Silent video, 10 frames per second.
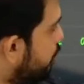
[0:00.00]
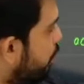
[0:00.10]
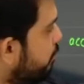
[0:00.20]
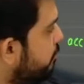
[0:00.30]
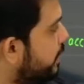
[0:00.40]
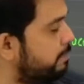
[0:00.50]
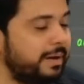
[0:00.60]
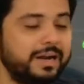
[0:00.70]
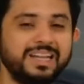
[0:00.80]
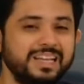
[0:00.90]
of when a
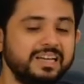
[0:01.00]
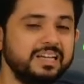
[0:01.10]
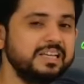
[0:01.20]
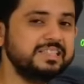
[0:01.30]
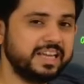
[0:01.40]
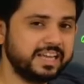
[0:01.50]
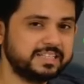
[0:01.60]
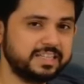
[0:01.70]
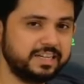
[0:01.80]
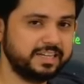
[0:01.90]
particle is
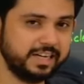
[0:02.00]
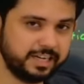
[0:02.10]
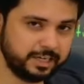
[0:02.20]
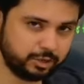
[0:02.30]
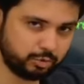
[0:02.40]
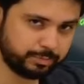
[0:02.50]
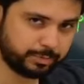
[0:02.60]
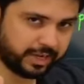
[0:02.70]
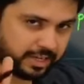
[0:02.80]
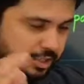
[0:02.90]
accelerated through a
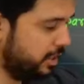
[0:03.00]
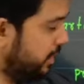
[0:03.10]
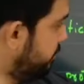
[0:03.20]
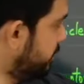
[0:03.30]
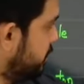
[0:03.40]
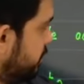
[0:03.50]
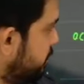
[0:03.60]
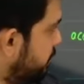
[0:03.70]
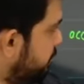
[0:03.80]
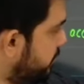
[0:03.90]
potential difference of
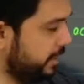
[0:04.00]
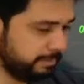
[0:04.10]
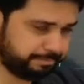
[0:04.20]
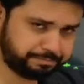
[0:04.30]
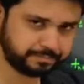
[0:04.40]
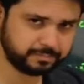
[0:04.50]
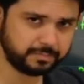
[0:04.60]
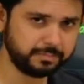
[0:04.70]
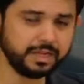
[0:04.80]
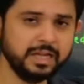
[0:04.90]
v.
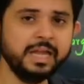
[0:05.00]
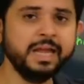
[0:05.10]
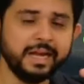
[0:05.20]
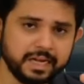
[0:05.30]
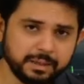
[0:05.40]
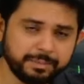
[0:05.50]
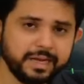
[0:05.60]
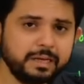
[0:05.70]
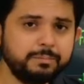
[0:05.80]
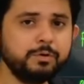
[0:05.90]

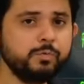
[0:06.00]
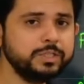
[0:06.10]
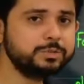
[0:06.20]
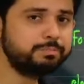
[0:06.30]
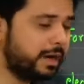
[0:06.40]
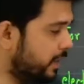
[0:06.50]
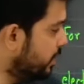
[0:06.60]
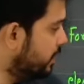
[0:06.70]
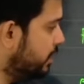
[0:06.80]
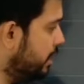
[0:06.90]
Depending upon which
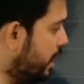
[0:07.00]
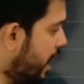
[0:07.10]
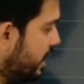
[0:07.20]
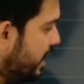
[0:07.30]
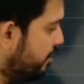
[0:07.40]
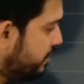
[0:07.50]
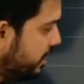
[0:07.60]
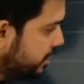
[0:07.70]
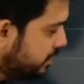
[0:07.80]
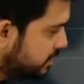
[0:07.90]
particle, I have
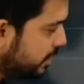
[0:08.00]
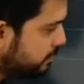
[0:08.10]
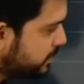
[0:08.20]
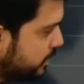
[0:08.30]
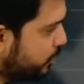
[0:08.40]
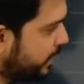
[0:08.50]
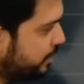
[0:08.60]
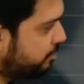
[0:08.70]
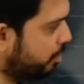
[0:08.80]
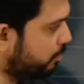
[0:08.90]
written subsequent
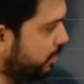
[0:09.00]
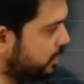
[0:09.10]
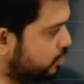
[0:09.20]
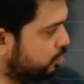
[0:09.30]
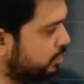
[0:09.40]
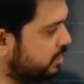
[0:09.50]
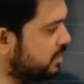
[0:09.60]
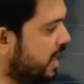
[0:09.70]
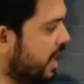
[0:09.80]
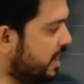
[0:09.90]
formula, students.
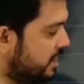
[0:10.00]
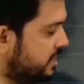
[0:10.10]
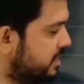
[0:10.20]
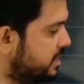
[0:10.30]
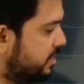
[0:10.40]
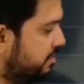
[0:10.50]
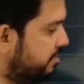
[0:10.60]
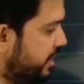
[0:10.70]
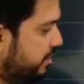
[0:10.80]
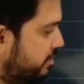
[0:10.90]
This is the
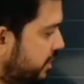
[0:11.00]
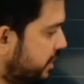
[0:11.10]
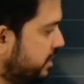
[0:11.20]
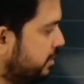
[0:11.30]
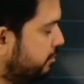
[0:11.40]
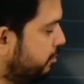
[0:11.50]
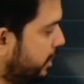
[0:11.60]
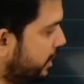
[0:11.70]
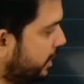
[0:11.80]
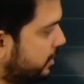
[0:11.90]
wavelength for
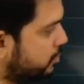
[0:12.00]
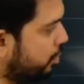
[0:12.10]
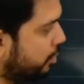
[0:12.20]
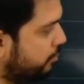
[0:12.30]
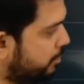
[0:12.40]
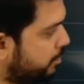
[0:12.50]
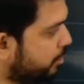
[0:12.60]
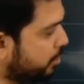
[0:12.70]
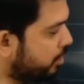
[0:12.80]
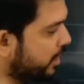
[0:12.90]
electron, for
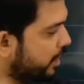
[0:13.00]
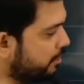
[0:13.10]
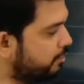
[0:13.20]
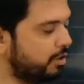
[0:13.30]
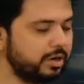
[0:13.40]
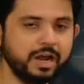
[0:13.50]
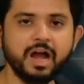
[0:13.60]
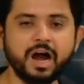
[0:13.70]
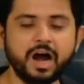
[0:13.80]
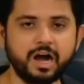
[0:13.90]
proton, and for
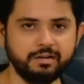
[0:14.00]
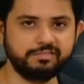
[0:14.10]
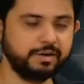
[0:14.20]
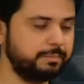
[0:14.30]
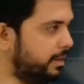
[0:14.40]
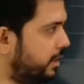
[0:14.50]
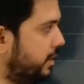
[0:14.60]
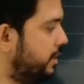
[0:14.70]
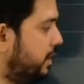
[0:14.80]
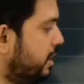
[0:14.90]
alpha
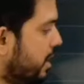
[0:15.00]
particle.